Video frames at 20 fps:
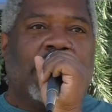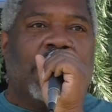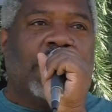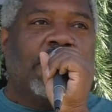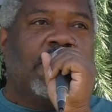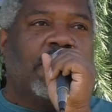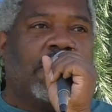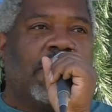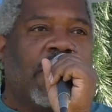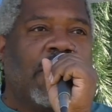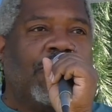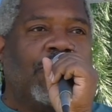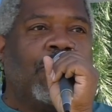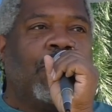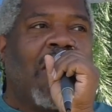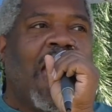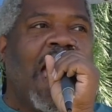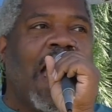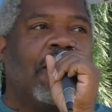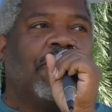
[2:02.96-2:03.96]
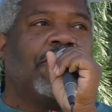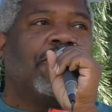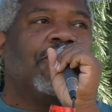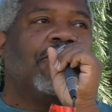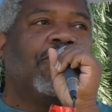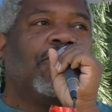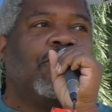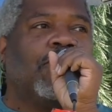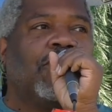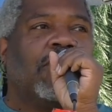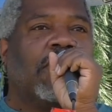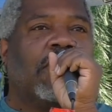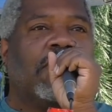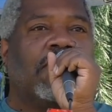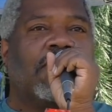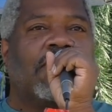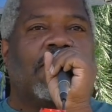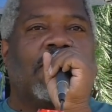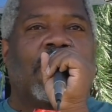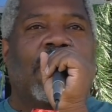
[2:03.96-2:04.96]
in to say, you have to do
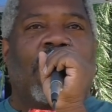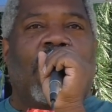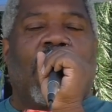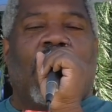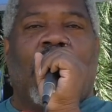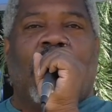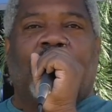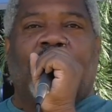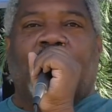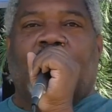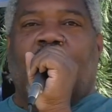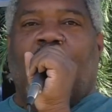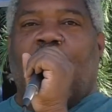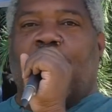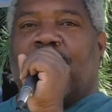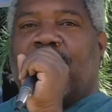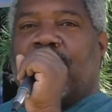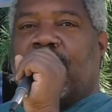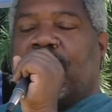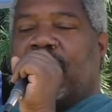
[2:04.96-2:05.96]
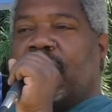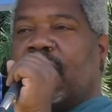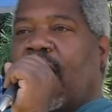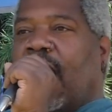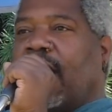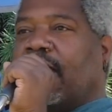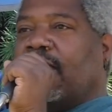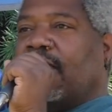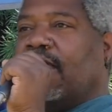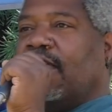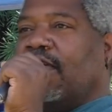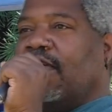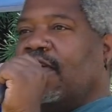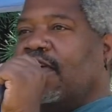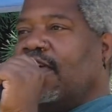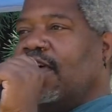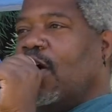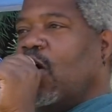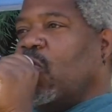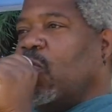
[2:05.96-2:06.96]
this, oftentimes there's not
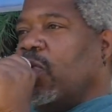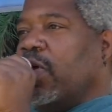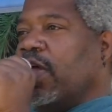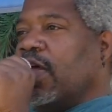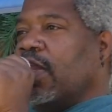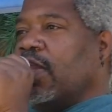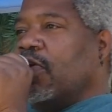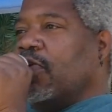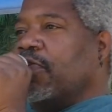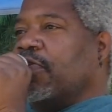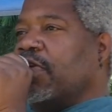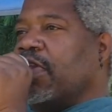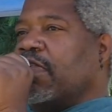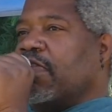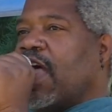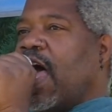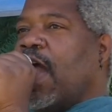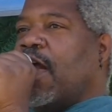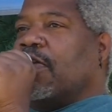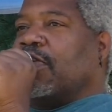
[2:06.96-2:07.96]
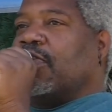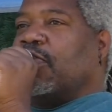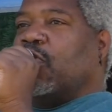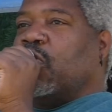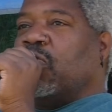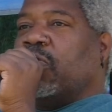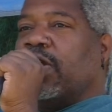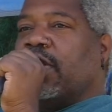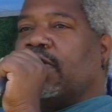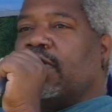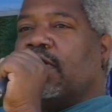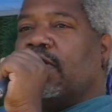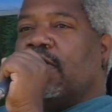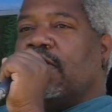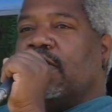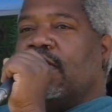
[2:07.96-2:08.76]
a will or a desire to do it.